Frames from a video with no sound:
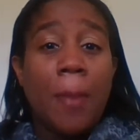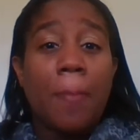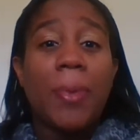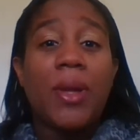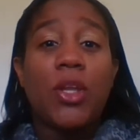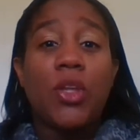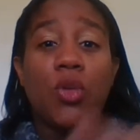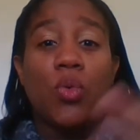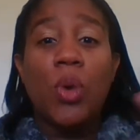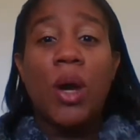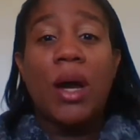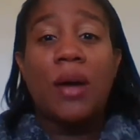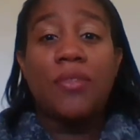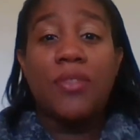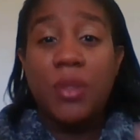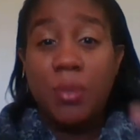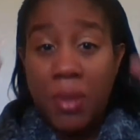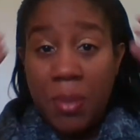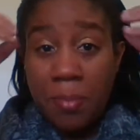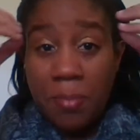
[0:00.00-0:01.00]
But you have
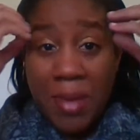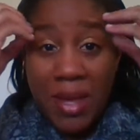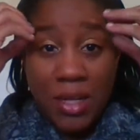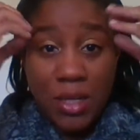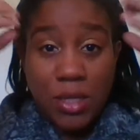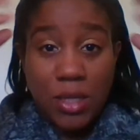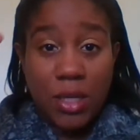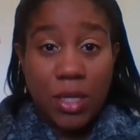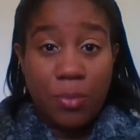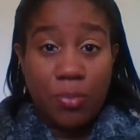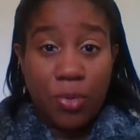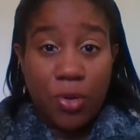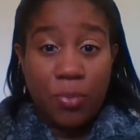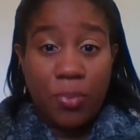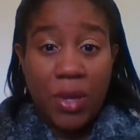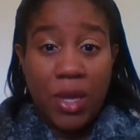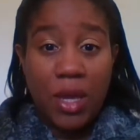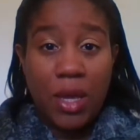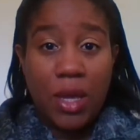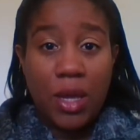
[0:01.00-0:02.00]
to be mentally
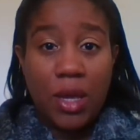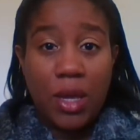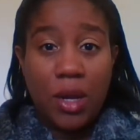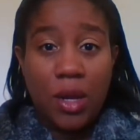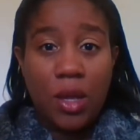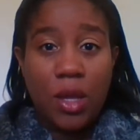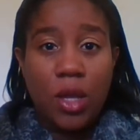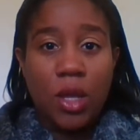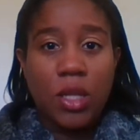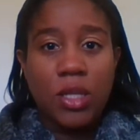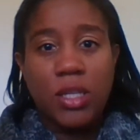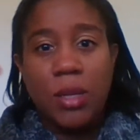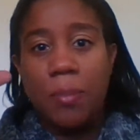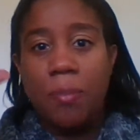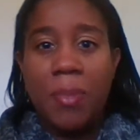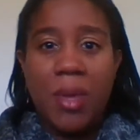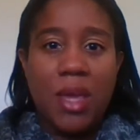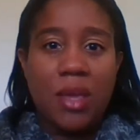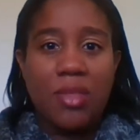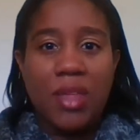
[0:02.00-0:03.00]
prepared to
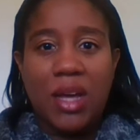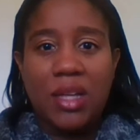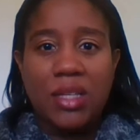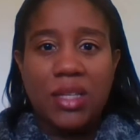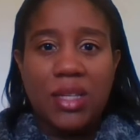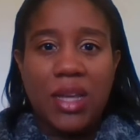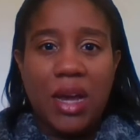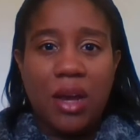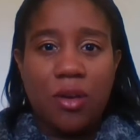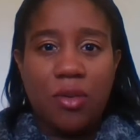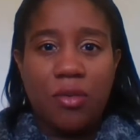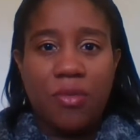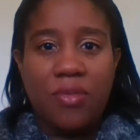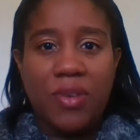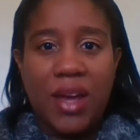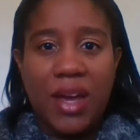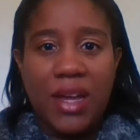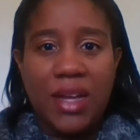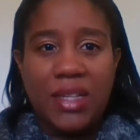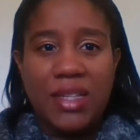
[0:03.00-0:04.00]
make that
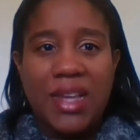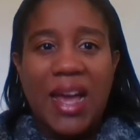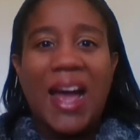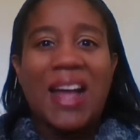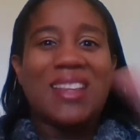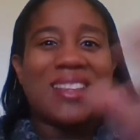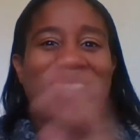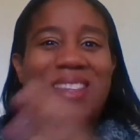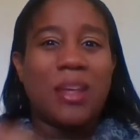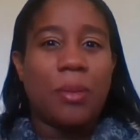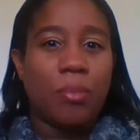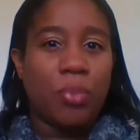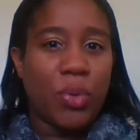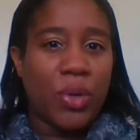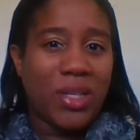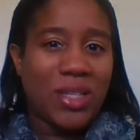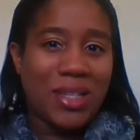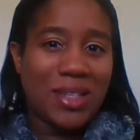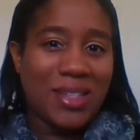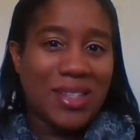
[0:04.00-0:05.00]
sacrifice at some
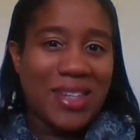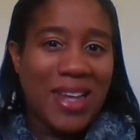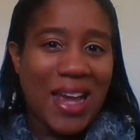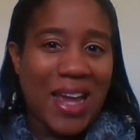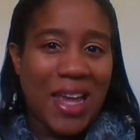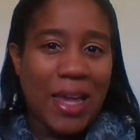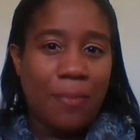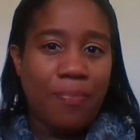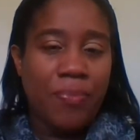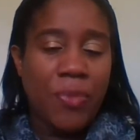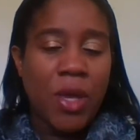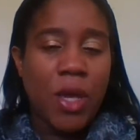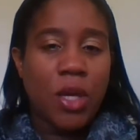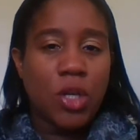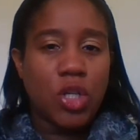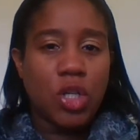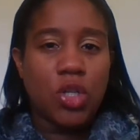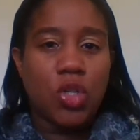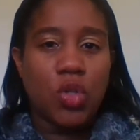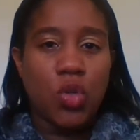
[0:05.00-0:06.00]
point in time.
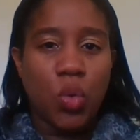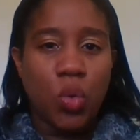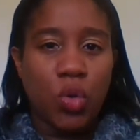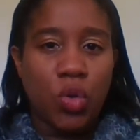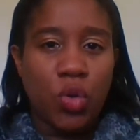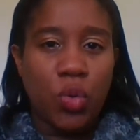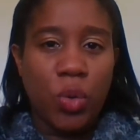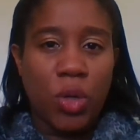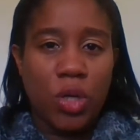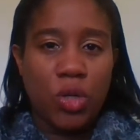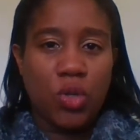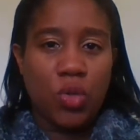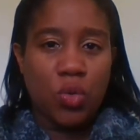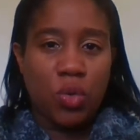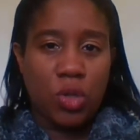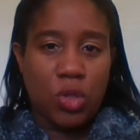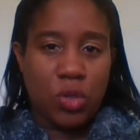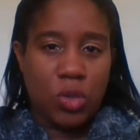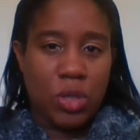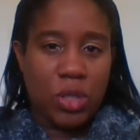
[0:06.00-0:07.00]
Just don't do it as
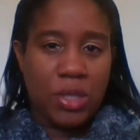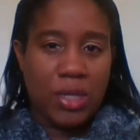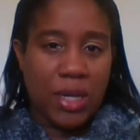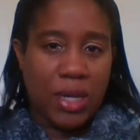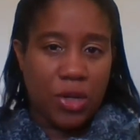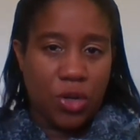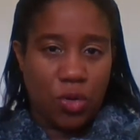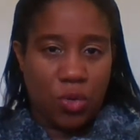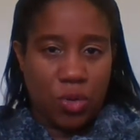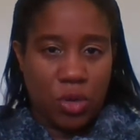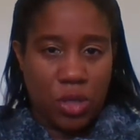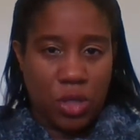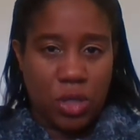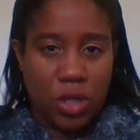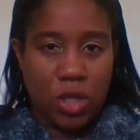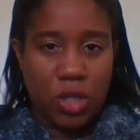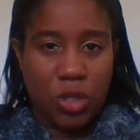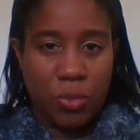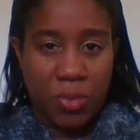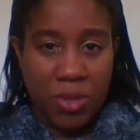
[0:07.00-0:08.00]
soon as you decide you're going to
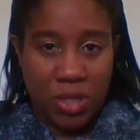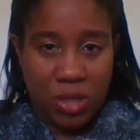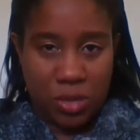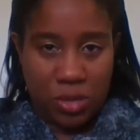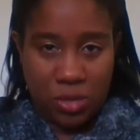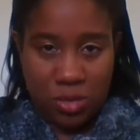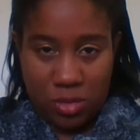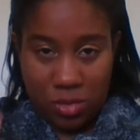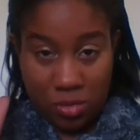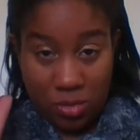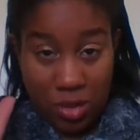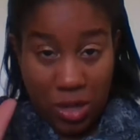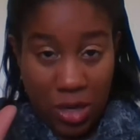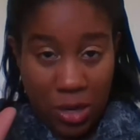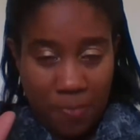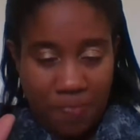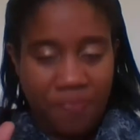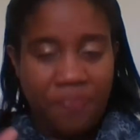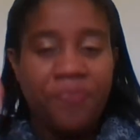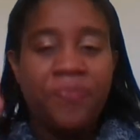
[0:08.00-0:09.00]
start your business,
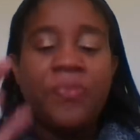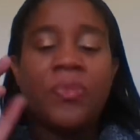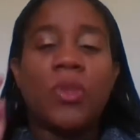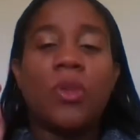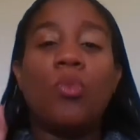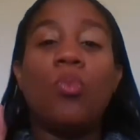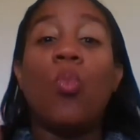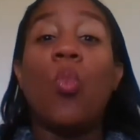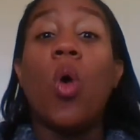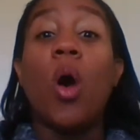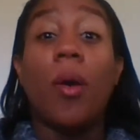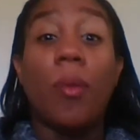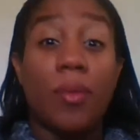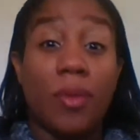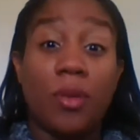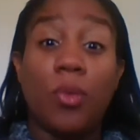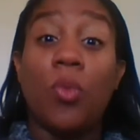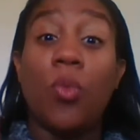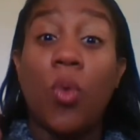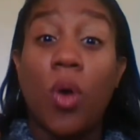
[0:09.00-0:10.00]
okay?
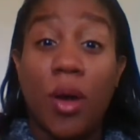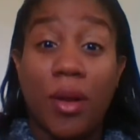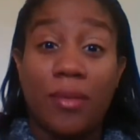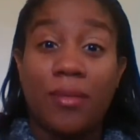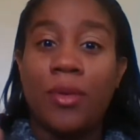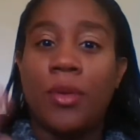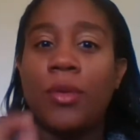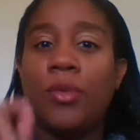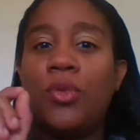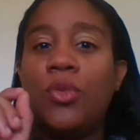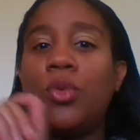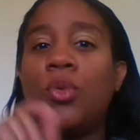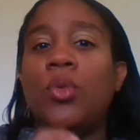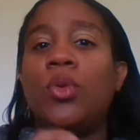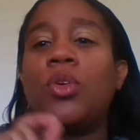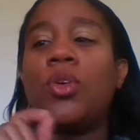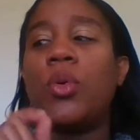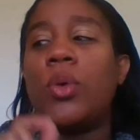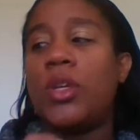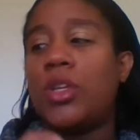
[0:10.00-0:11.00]
One,
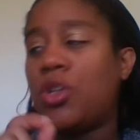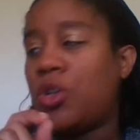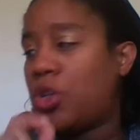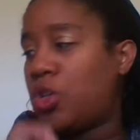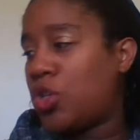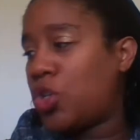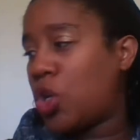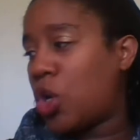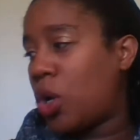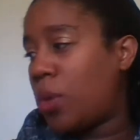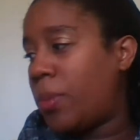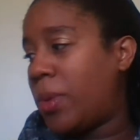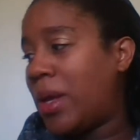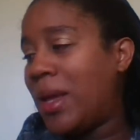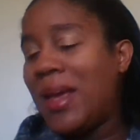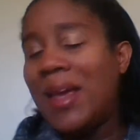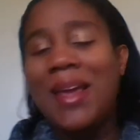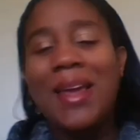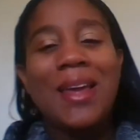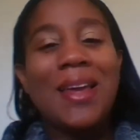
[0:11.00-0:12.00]
don't quit your job
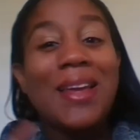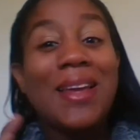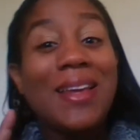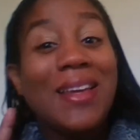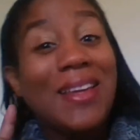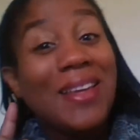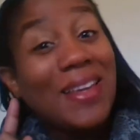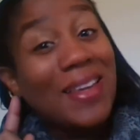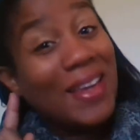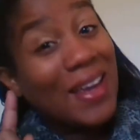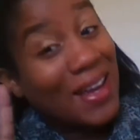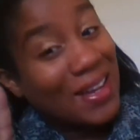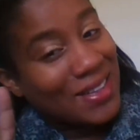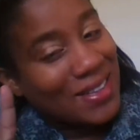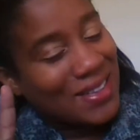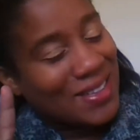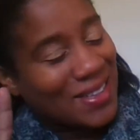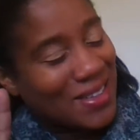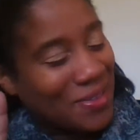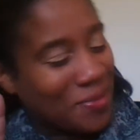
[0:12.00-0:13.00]

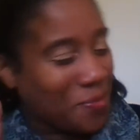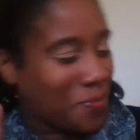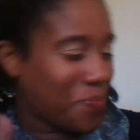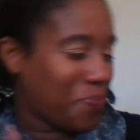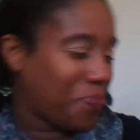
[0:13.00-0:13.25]
yet.